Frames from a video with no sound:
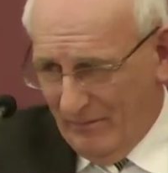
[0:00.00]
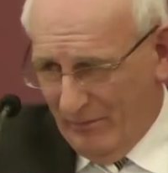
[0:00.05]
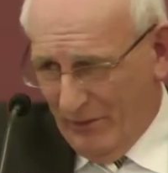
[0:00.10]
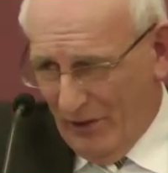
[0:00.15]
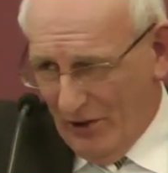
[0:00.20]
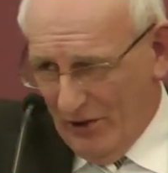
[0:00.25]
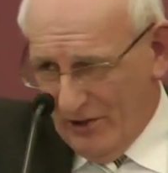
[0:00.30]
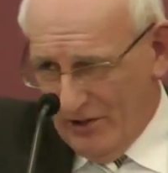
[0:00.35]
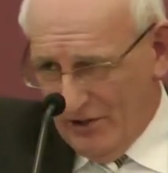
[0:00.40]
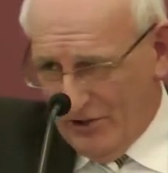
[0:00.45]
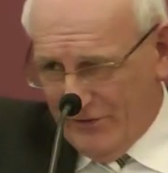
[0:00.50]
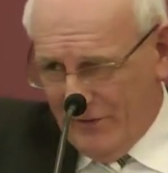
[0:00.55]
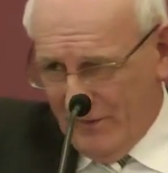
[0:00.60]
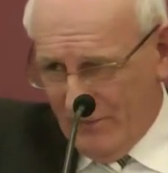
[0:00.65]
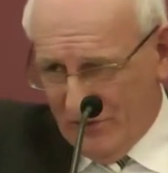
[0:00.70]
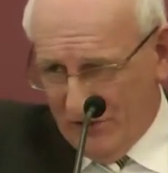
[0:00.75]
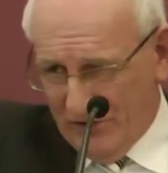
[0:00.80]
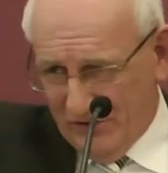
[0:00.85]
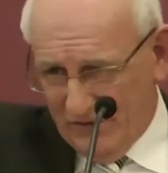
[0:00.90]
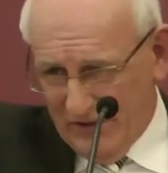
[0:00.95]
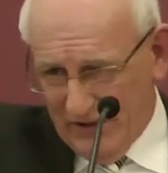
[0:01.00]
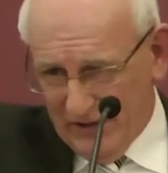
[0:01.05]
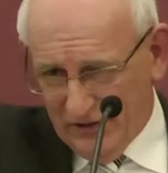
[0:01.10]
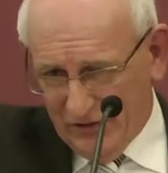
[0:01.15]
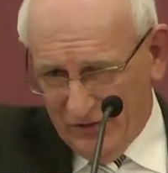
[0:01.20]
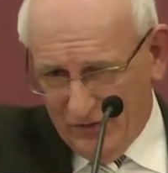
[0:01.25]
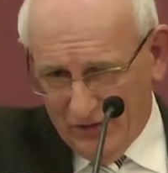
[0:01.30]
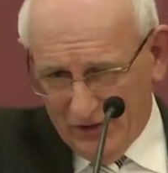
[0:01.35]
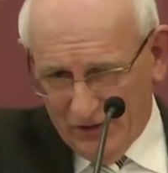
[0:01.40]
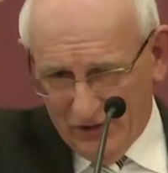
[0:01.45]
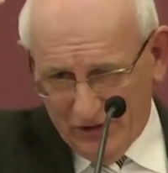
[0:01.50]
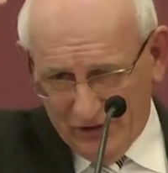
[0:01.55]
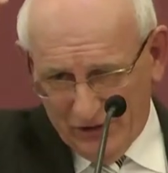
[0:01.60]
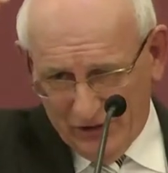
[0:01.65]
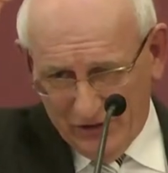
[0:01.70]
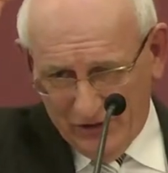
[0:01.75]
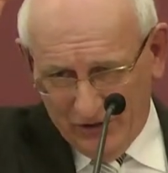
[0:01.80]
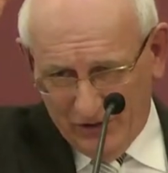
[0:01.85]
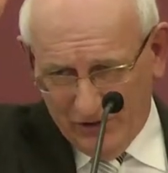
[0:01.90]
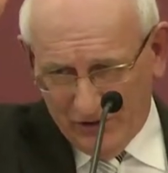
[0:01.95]
Boils from his feet to
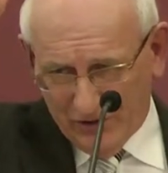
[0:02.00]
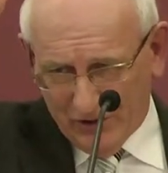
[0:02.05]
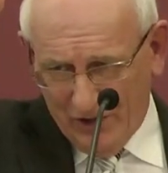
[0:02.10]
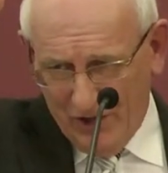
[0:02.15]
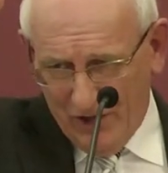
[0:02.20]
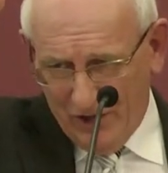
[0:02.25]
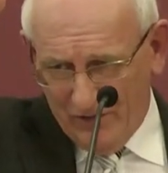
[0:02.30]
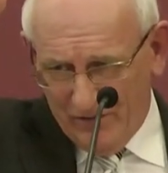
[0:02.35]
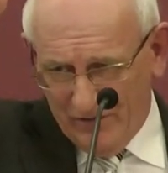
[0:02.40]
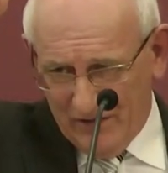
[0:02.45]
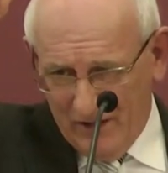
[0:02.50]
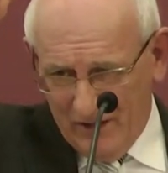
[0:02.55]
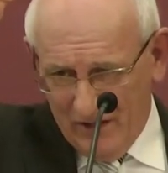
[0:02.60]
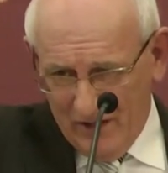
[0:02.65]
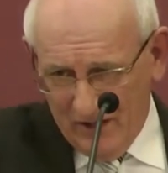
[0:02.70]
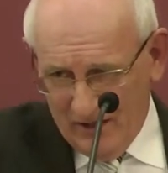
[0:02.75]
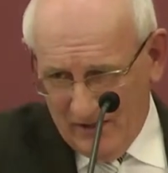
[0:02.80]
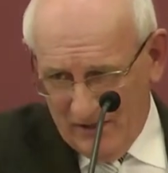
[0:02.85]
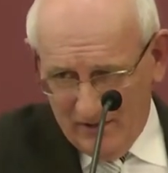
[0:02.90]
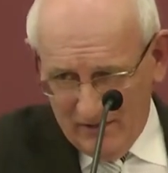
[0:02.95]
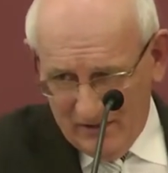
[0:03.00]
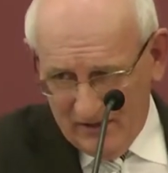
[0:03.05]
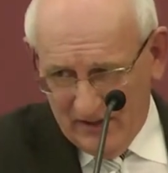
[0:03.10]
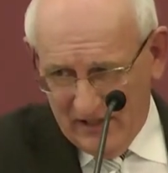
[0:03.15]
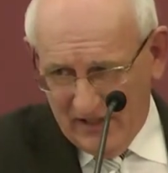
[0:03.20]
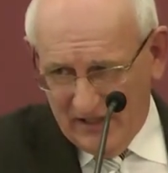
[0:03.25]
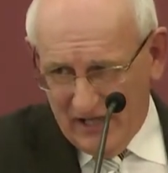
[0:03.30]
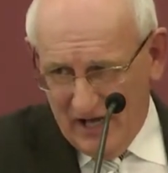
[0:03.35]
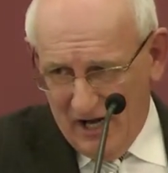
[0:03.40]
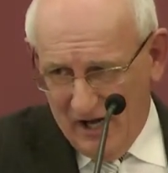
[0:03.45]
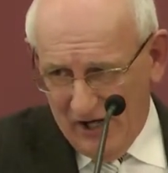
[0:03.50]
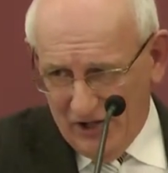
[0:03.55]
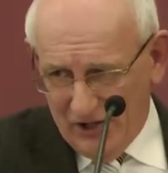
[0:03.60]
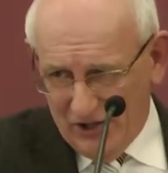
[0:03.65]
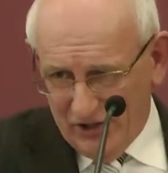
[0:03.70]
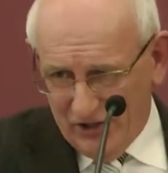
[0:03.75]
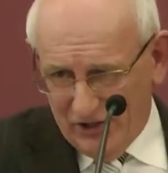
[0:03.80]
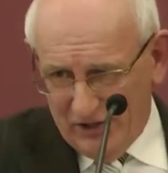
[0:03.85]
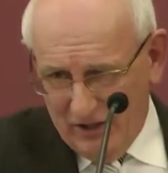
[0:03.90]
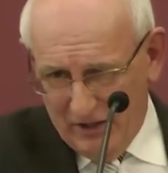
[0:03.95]
his crown of his, in the
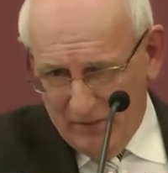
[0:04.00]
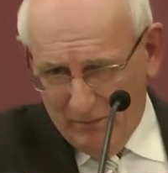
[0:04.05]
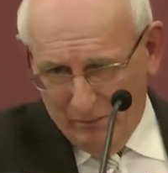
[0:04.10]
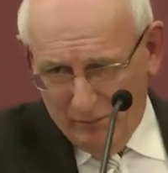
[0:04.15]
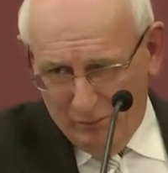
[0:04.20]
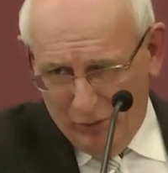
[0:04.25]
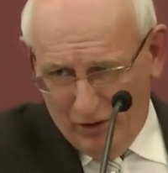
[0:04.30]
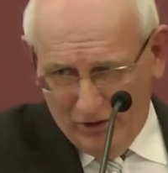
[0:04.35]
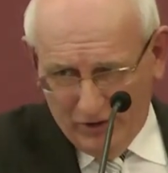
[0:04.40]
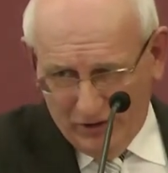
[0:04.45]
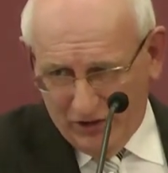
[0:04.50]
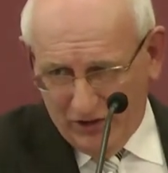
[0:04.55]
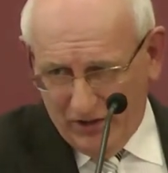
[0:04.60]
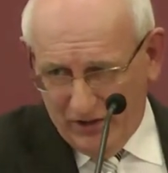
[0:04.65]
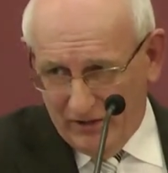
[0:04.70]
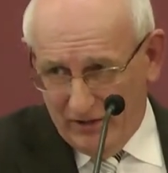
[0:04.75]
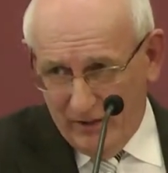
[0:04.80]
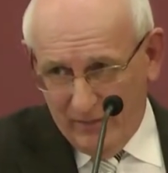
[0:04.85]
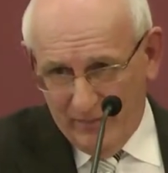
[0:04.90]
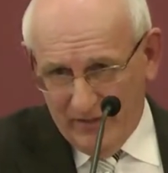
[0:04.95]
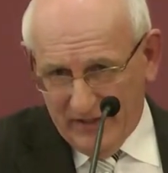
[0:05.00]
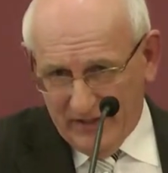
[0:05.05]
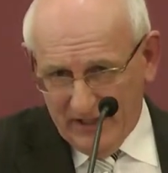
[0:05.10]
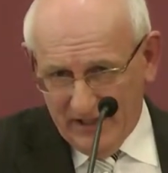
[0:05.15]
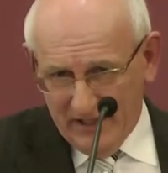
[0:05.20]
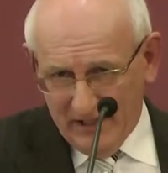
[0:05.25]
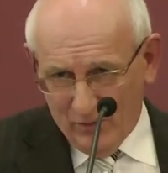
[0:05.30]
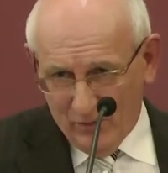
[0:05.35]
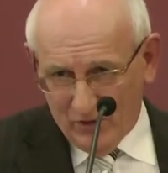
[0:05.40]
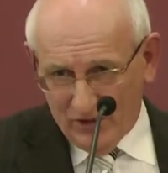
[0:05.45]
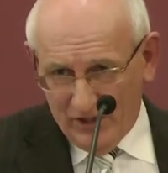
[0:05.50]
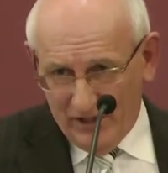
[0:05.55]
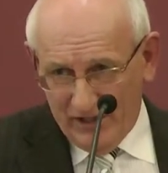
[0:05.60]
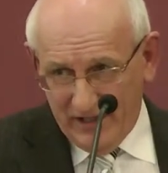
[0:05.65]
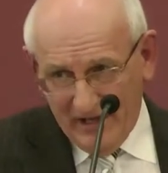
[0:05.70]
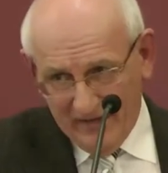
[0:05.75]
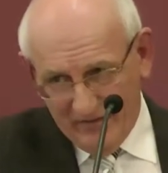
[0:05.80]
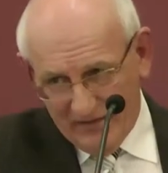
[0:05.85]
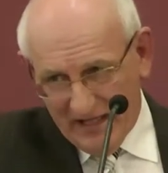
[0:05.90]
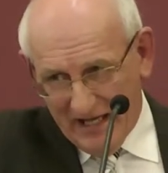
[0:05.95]
ashes. Potsherd. The beginning was the
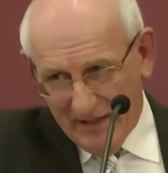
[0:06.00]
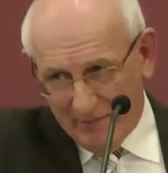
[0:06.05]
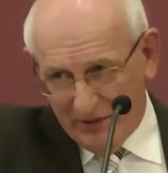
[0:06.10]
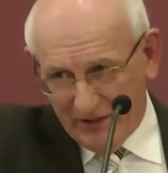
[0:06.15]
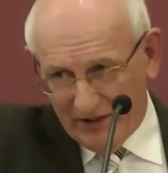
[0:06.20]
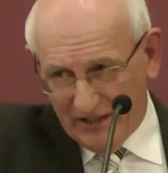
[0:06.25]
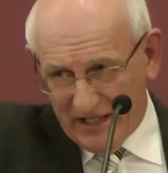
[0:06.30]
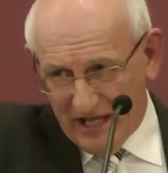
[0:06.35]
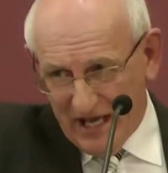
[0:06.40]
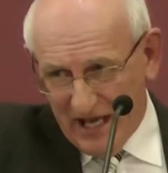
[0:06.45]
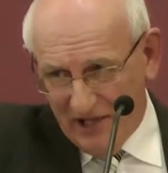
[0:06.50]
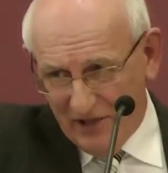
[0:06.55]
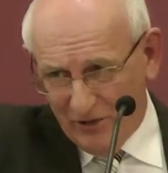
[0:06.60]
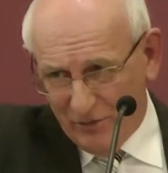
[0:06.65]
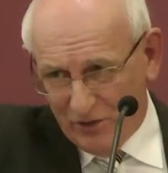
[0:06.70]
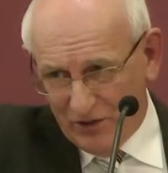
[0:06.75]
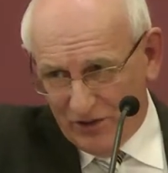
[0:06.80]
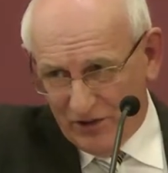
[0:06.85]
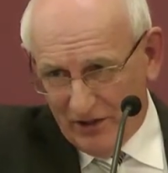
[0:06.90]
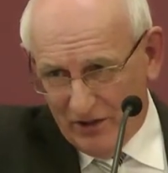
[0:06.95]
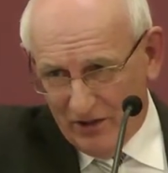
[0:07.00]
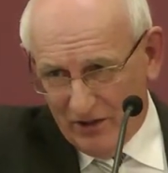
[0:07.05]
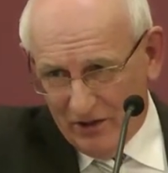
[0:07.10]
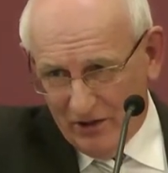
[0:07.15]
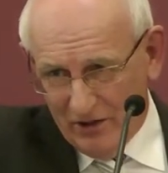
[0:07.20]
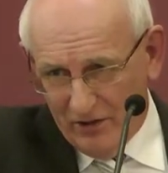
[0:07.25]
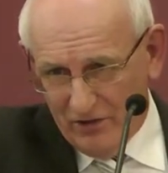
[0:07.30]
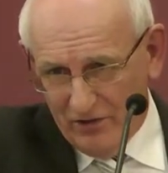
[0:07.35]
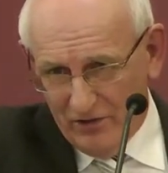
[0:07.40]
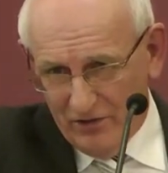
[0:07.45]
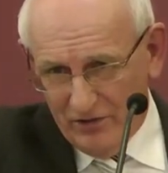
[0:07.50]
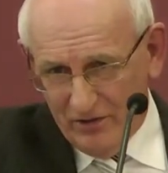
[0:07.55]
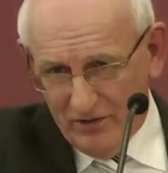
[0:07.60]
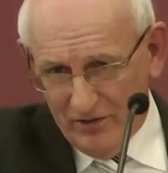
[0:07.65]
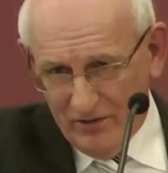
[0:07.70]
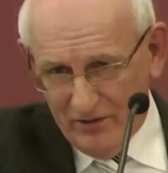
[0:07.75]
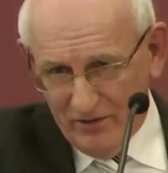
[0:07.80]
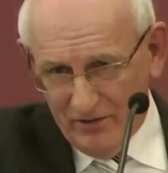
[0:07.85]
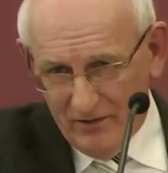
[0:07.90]
devil, but the end was the Lord's.